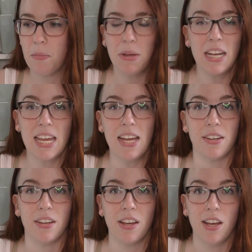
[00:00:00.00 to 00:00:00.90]
But
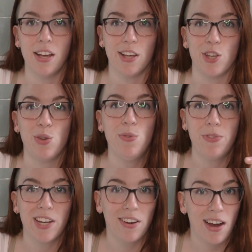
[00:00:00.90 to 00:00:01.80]
again, you
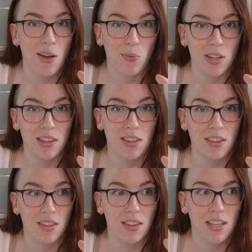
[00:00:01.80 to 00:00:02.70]
figure out what
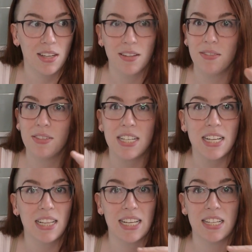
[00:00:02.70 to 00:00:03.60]
the
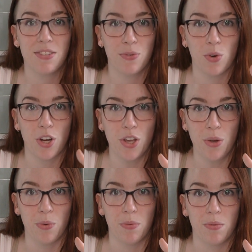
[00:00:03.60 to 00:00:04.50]
deal is for
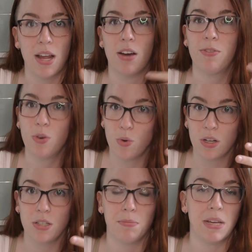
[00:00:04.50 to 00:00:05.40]
you. Now, of
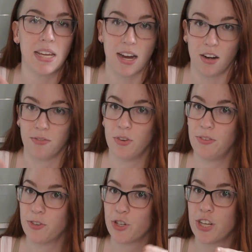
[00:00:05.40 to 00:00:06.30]
course, be careful
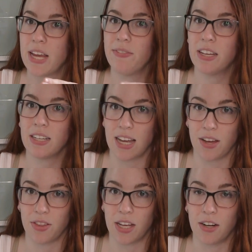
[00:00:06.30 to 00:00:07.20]
if you're shaving
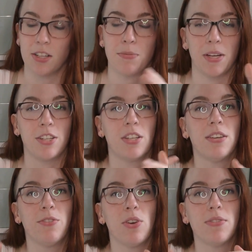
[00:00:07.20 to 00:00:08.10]
down there, especially
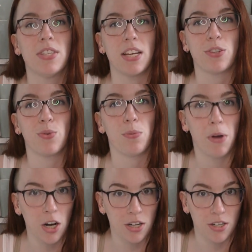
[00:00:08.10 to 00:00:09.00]
if you have sexual
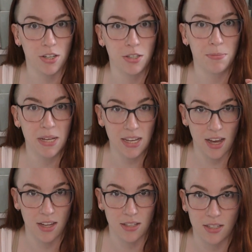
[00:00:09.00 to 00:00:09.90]
partners,
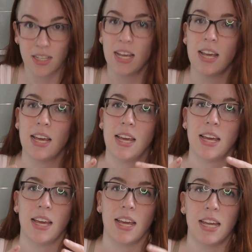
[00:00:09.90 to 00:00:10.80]
because
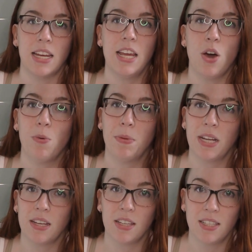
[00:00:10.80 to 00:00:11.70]
any
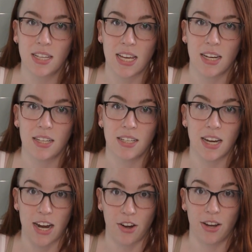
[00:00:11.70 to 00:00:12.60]
opening in the skin is
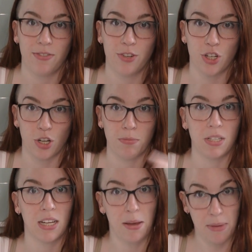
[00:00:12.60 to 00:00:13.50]
an area for
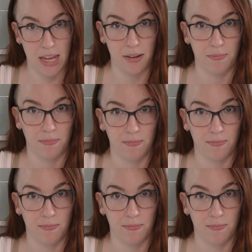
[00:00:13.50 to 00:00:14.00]
germs to come in.